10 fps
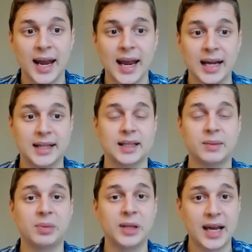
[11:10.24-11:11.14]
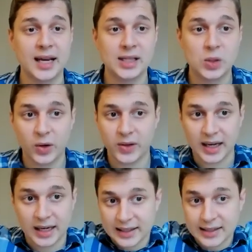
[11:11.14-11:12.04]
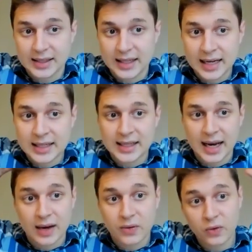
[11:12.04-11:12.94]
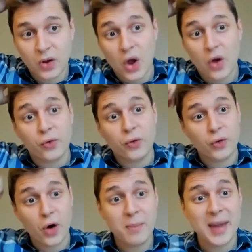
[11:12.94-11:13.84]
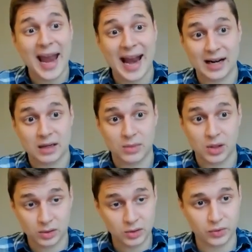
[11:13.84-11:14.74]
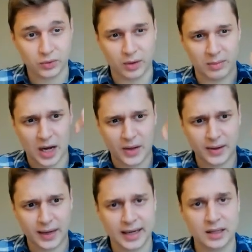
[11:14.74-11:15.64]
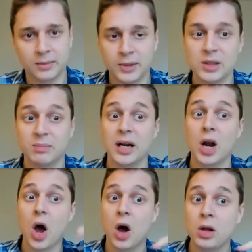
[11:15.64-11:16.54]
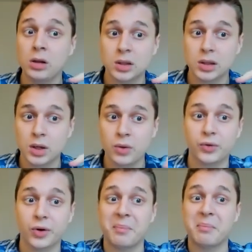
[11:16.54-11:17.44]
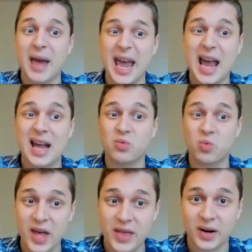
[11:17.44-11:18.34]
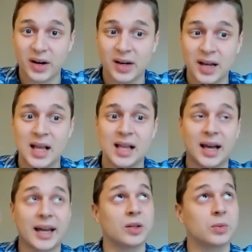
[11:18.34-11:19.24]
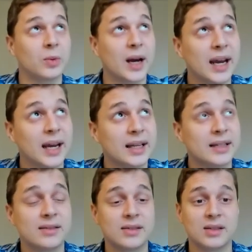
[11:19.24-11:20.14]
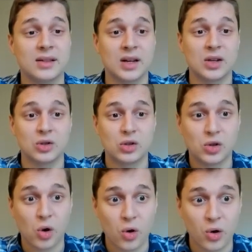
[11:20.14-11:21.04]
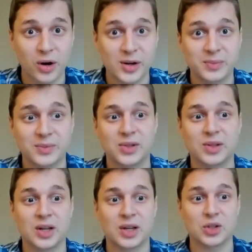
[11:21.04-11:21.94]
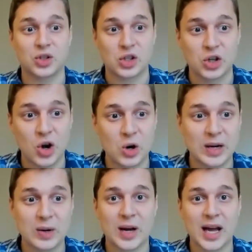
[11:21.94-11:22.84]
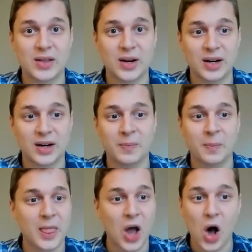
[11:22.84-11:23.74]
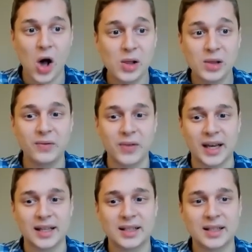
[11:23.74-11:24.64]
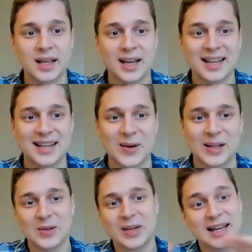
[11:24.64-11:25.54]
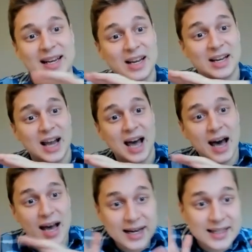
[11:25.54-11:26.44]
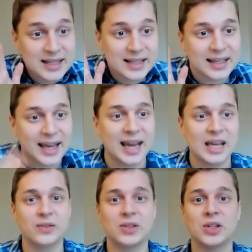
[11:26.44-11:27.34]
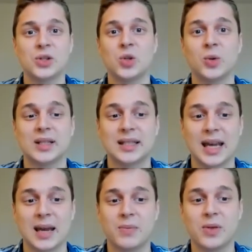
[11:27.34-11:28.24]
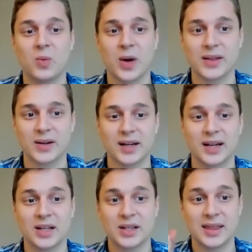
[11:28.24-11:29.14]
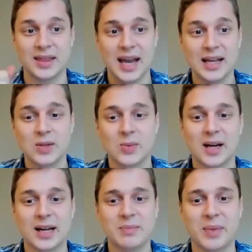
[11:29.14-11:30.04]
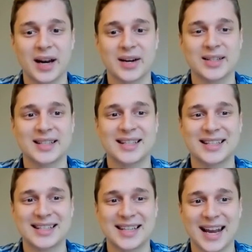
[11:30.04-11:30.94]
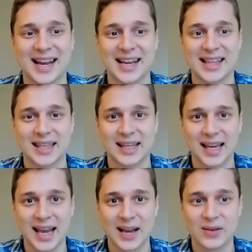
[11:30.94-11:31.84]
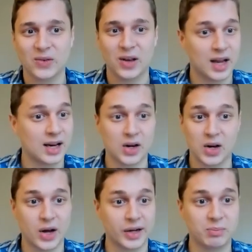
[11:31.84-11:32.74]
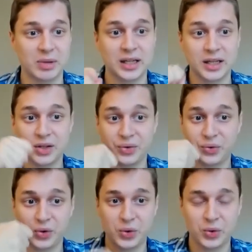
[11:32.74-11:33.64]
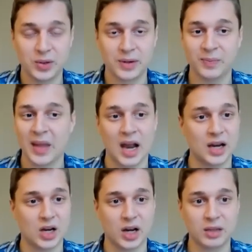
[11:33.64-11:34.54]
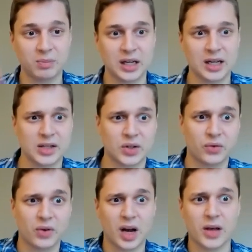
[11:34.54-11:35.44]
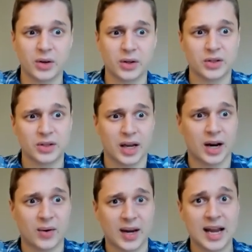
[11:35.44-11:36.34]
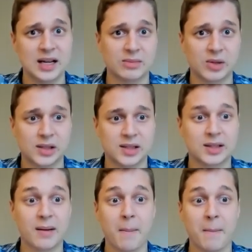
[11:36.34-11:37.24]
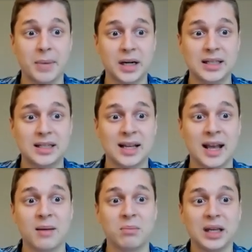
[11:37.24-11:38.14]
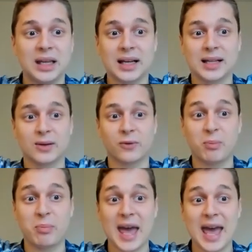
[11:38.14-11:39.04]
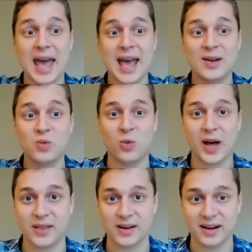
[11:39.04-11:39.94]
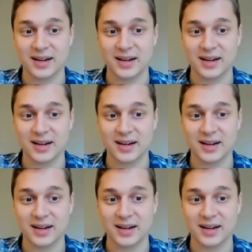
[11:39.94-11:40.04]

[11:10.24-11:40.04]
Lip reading: It's a place where they can stay safe from animals, from other animals, but also from bad weather, like rains, storms, snowy weather, all of this. Well, you can hide in a cave to escape the weather. That's why bears stay in the cave. Not because of food, not because of other scary animals, but because of bad weather.